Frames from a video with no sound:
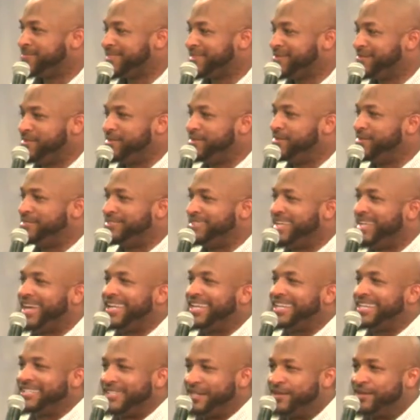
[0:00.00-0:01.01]
There wasn't no
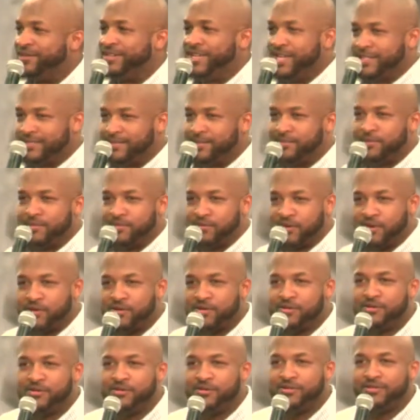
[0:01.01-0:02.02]
Dunkin' Donuts up the
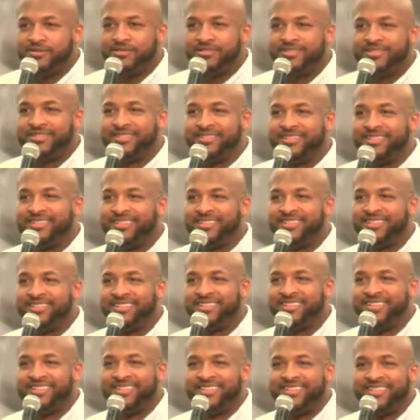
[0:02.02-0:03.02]
road
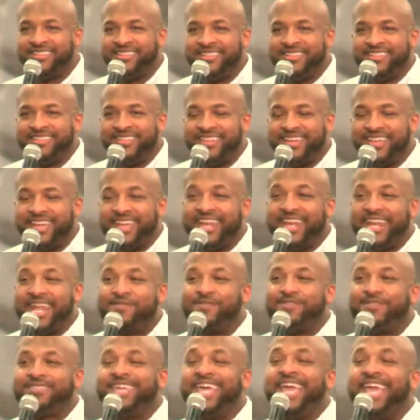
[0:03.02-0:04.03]
and
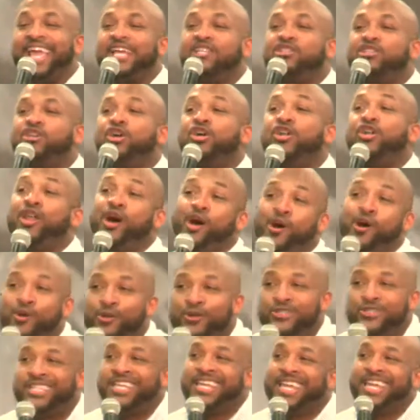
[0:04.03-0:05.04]
everything is
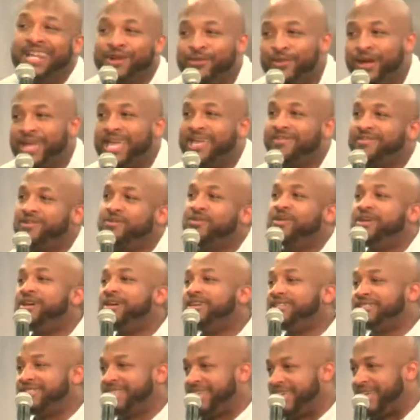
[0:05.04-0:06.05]
closed anyway if it
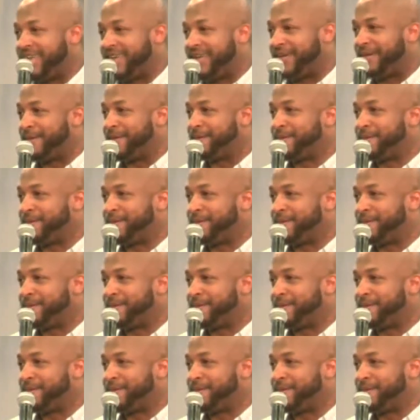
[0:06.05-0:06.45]
was there.